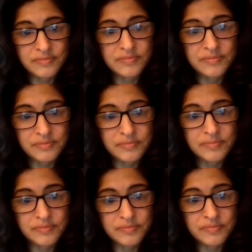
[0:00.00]

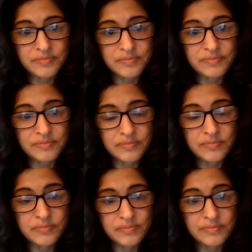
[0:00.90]

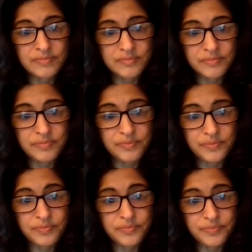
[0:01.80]

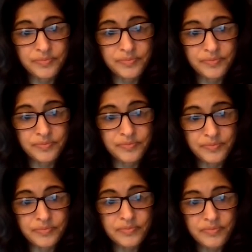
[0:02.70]

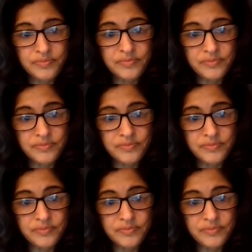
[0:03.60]
No words are spoken by the person on screen.